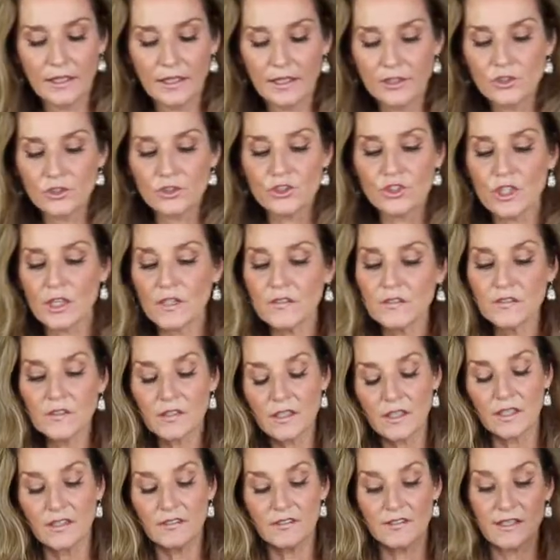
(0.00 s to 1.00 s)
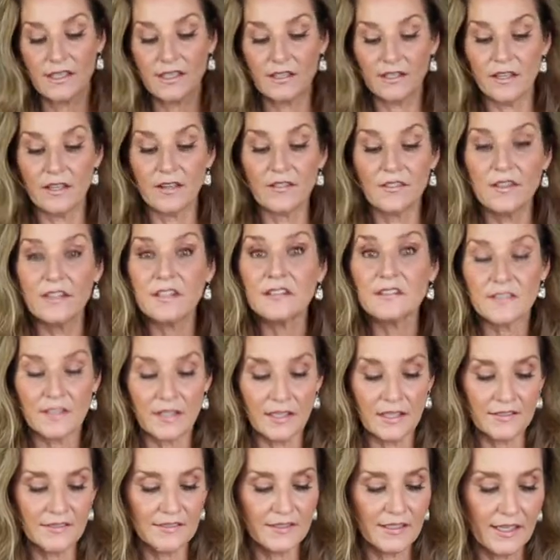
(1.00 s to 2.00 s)
You're just going to set this
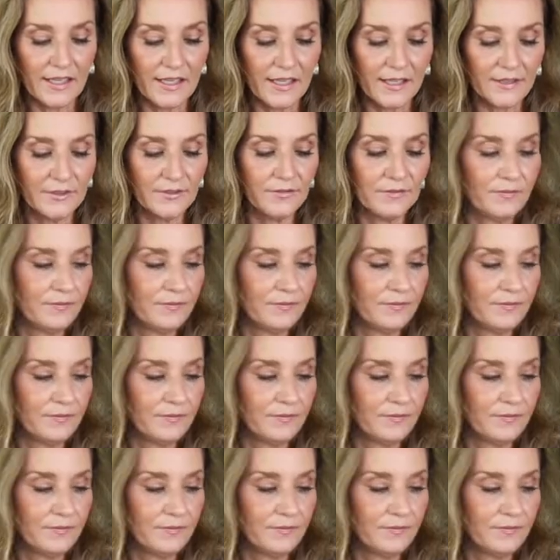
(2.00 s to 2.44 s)
aside